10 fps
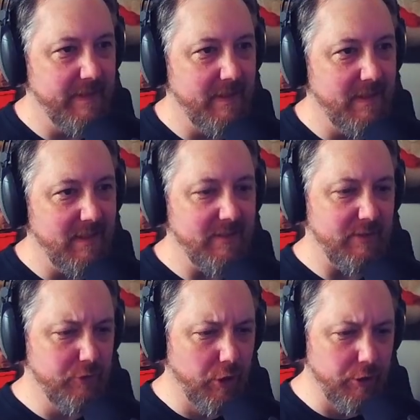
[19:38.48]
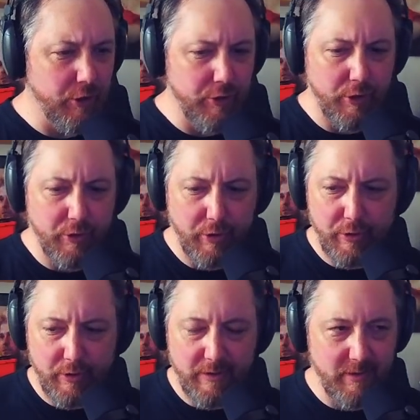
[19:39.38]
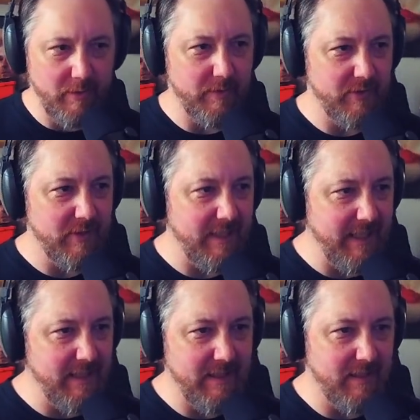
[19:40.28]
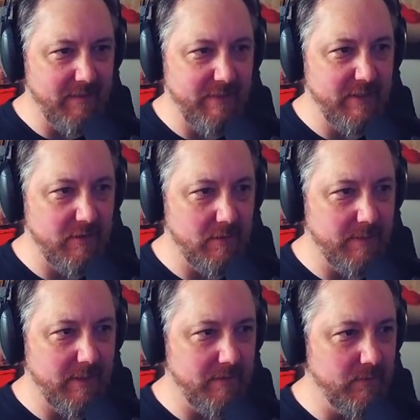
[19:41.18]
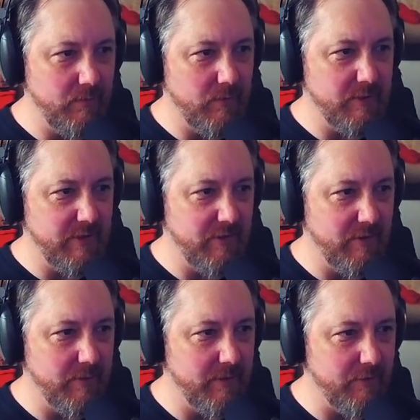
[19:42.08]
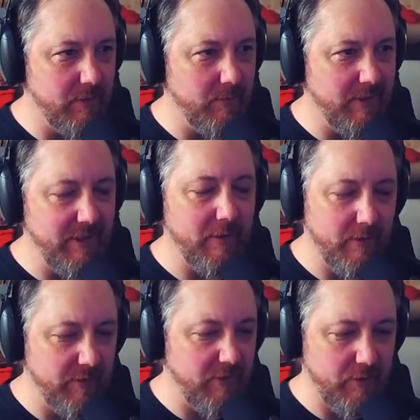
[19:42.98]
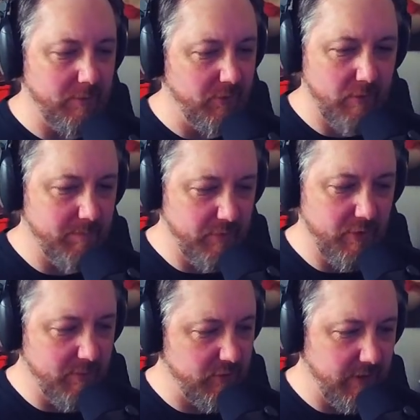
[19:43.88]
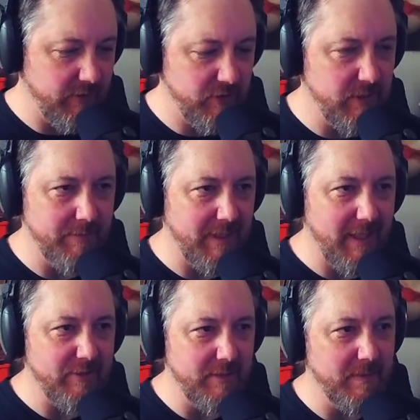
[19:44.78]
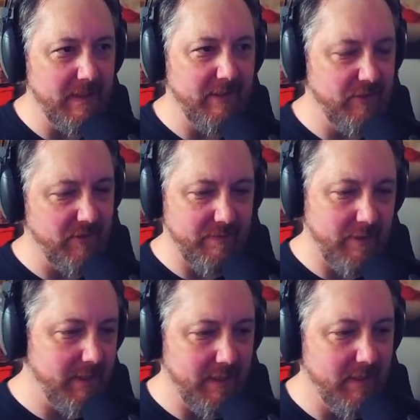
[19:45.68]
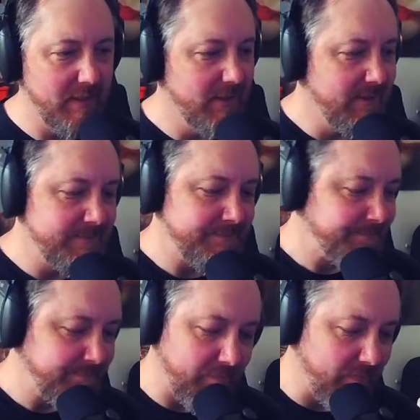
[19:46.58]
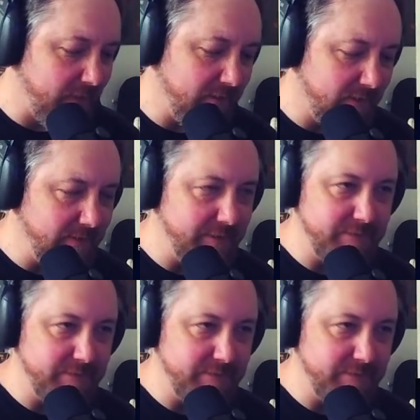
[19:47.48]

It's not, you know, it's not anything conventional about what she's doing drum wise. I know there's other drummers that do a bunch of crazy shit, but how she plays is just very, I just love it.